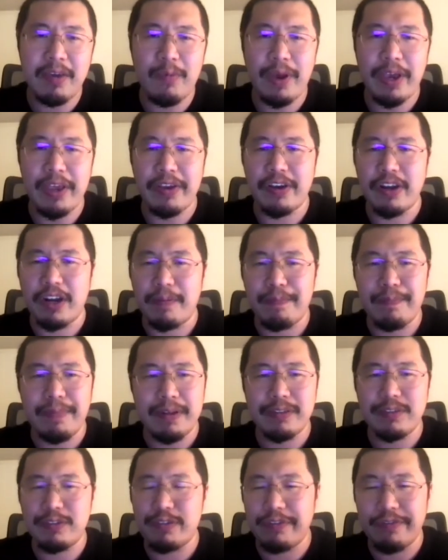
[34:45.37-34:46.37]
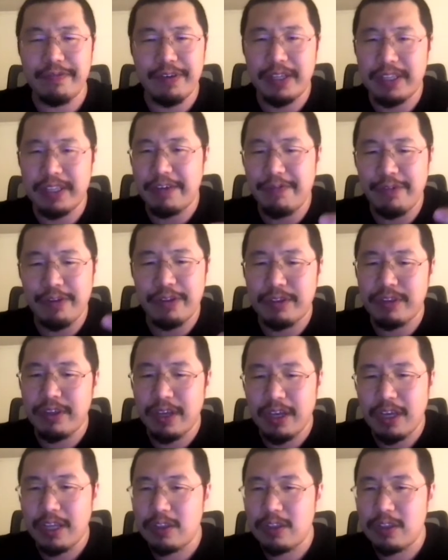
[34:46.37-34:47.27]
where you got a bunch of different